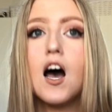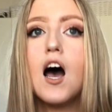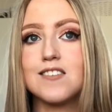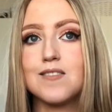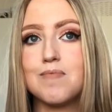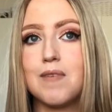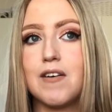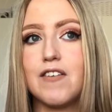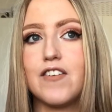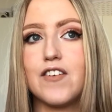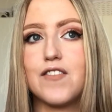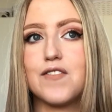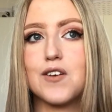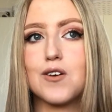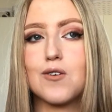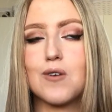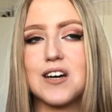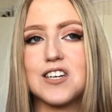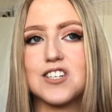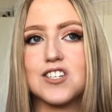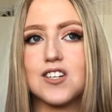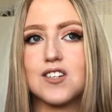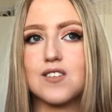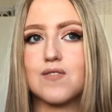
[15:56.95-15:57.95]
I did my 50
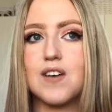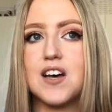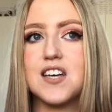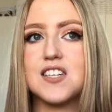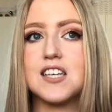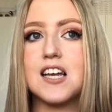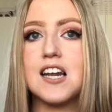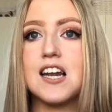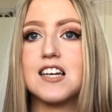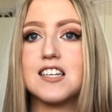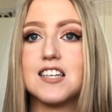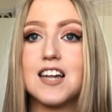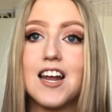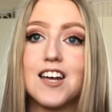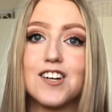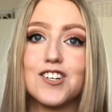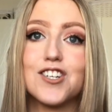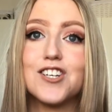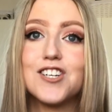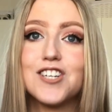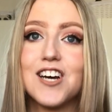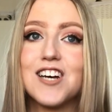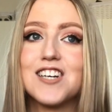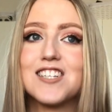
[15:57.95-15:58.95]
questions first, and it's
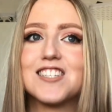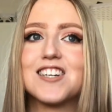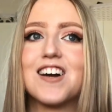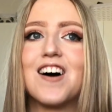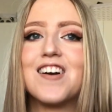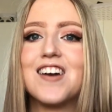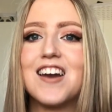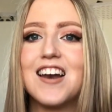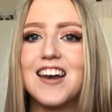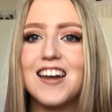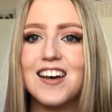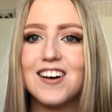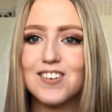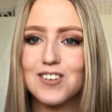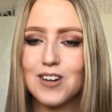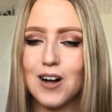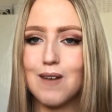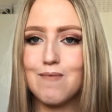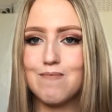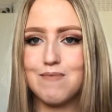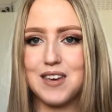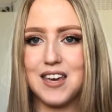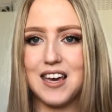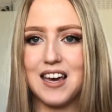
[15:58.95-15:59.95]
literally just on a little
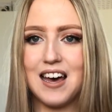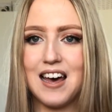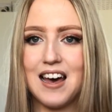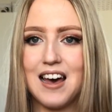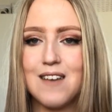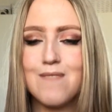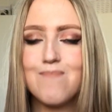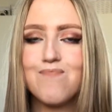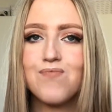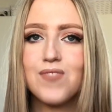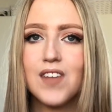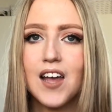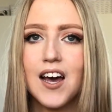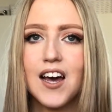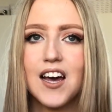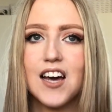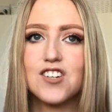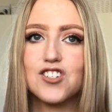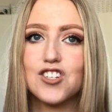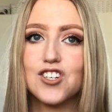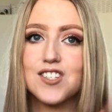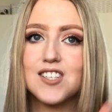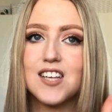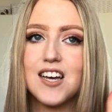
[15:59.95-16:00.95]
computer.
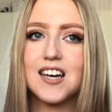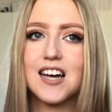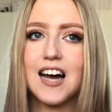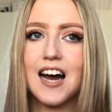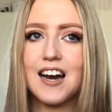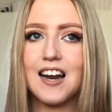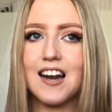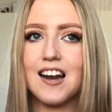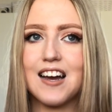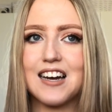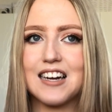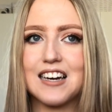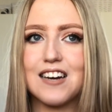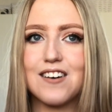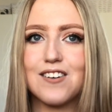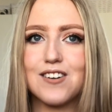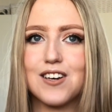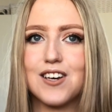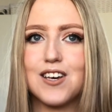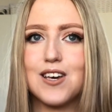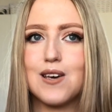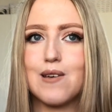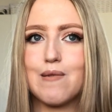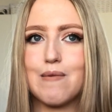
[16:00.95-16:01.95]
It's just kind of like little
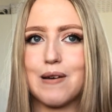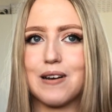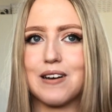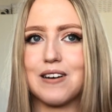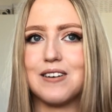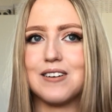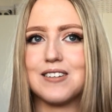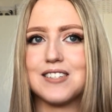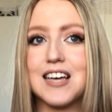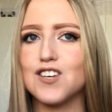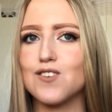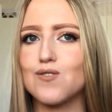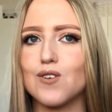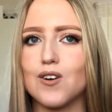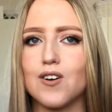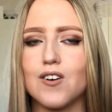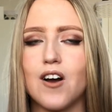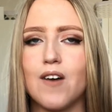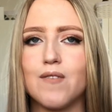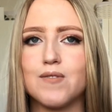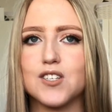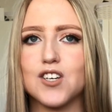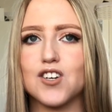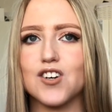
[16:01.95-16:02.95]
cubicles. You
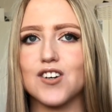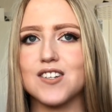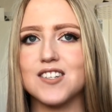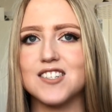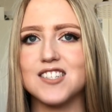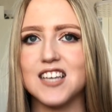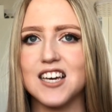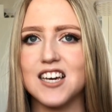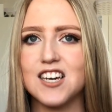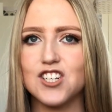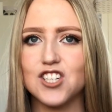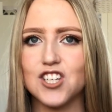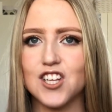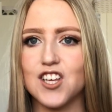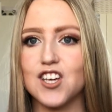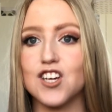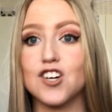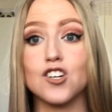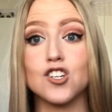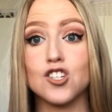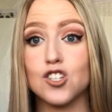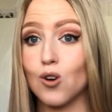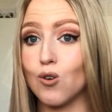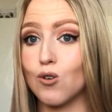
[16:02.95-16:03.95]
couldn't see each other, you
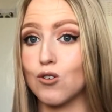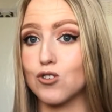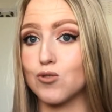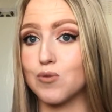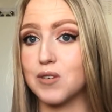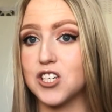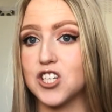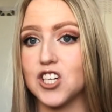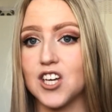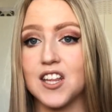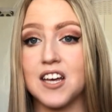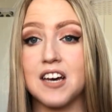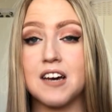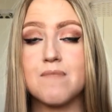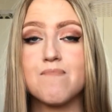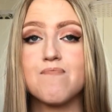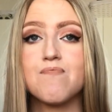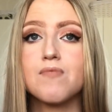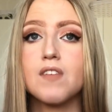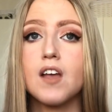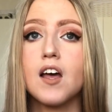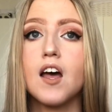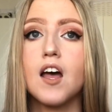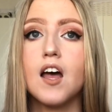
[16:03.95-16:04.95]
can talk to each other,
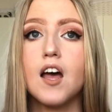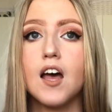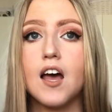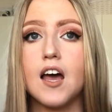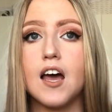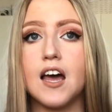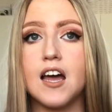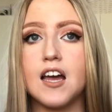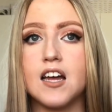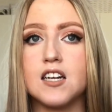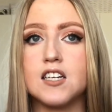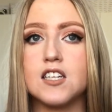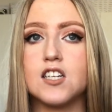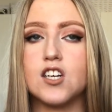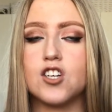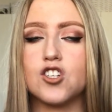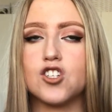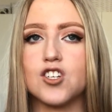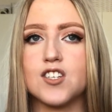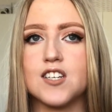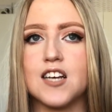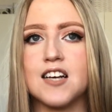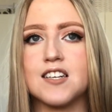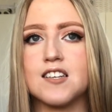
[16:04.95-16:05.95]
and it
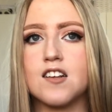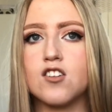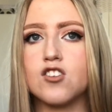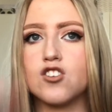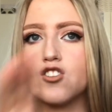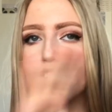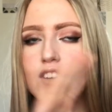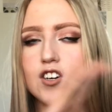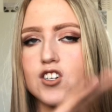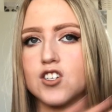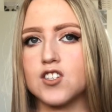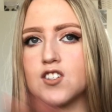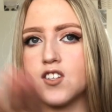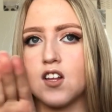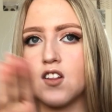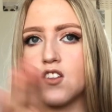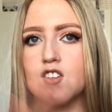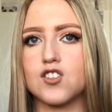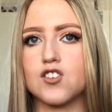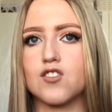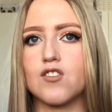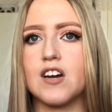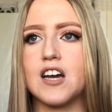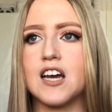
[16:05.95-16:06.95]
just has instructions on the
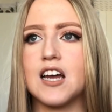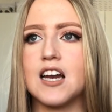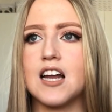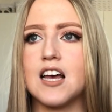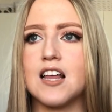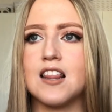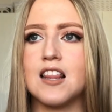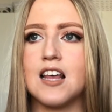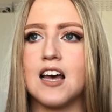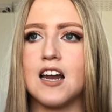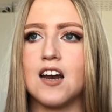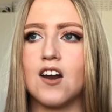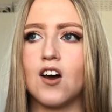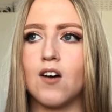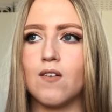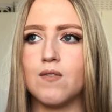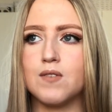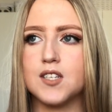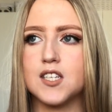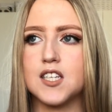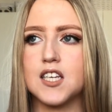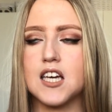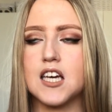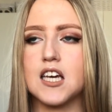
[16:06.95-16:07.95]
screen, and then
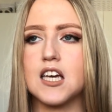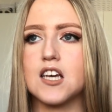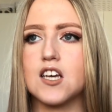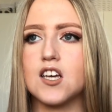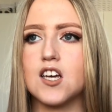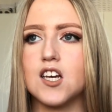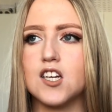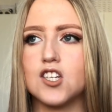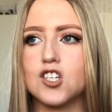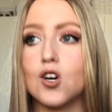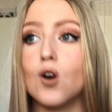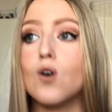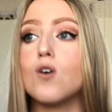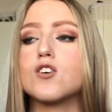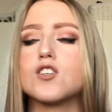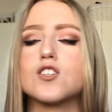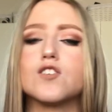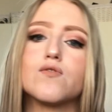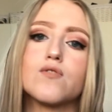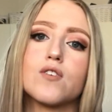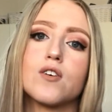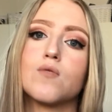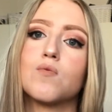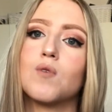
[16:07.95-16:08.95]
obviously it talks
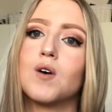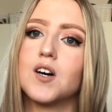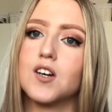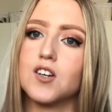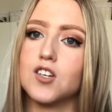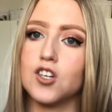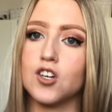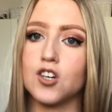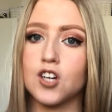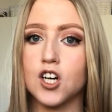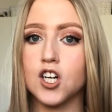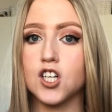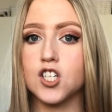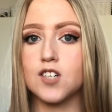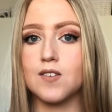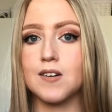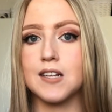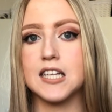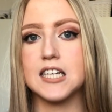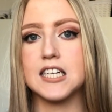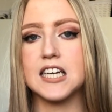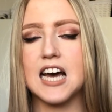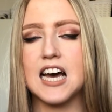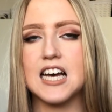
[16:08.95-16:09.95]
you through what you're going to do
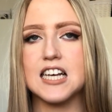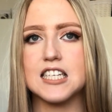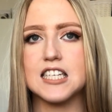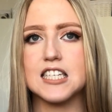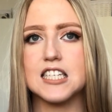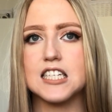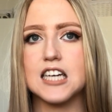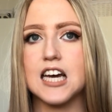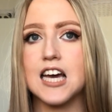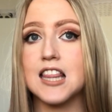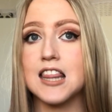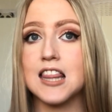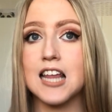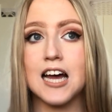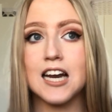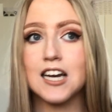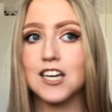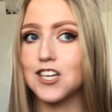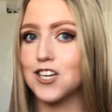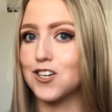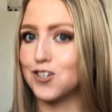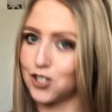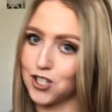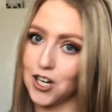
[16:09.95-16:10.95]
on the test, and then
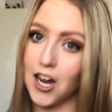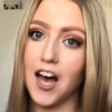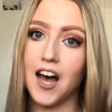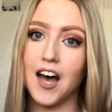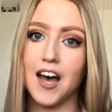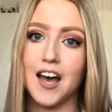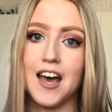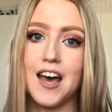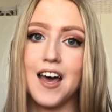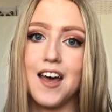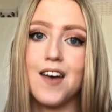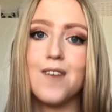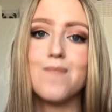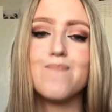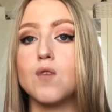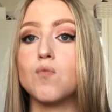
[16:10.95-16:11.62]
you start it.